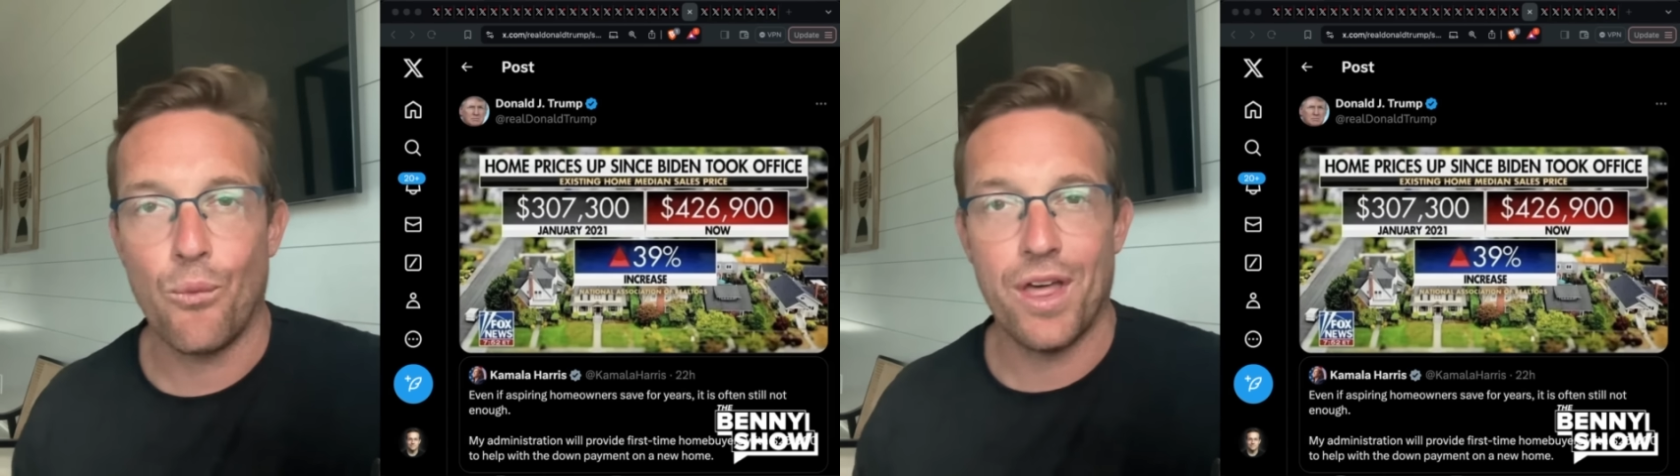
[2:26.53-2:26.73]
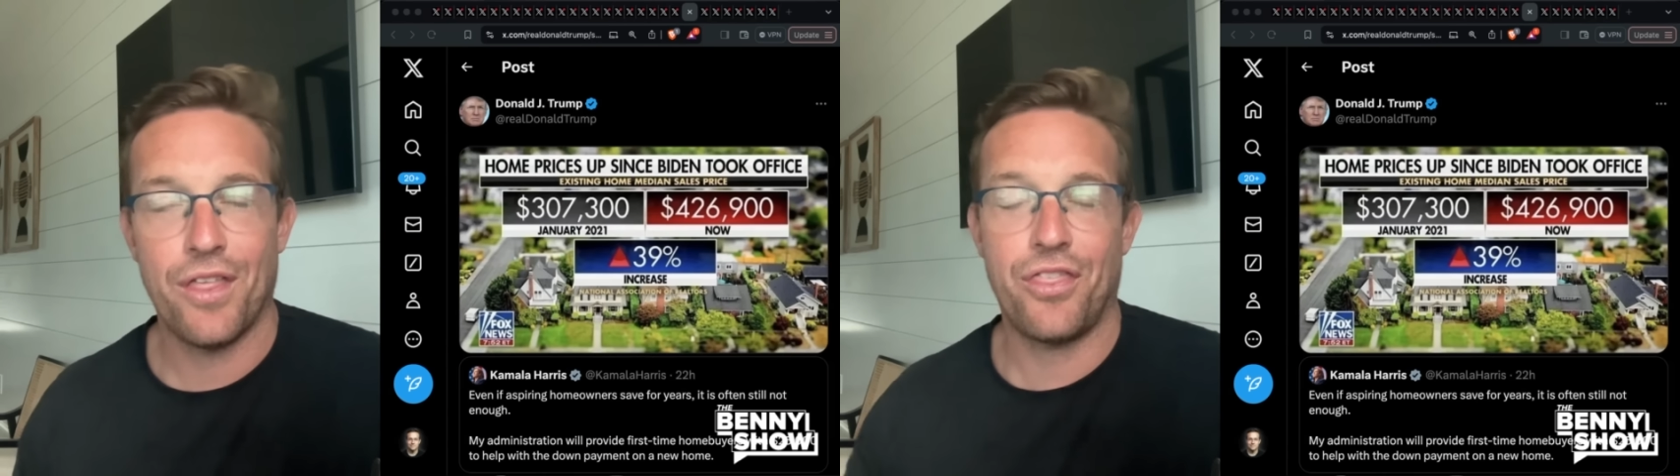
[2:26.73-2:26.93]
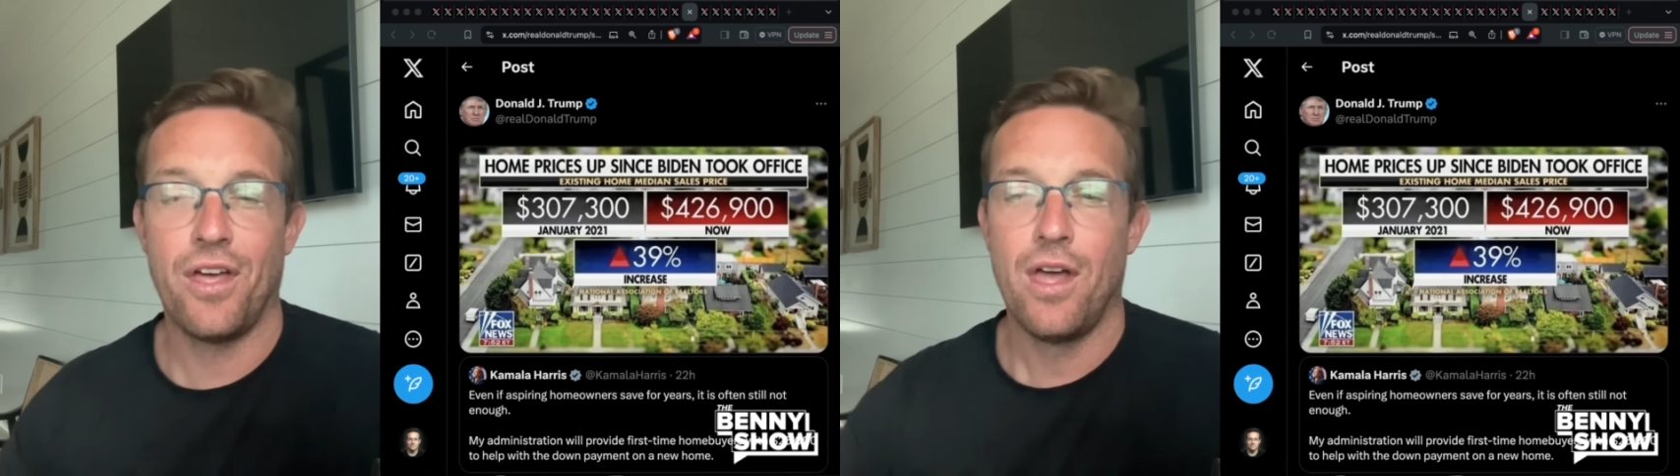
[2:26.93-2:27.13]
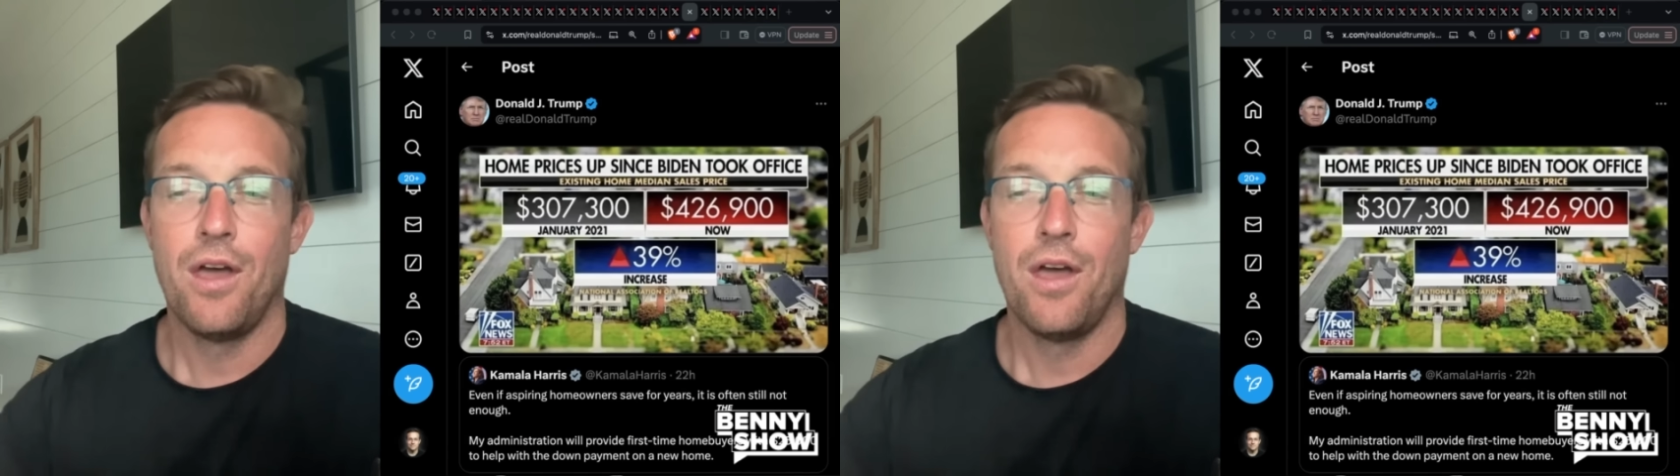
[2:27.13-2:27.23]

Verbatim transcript: with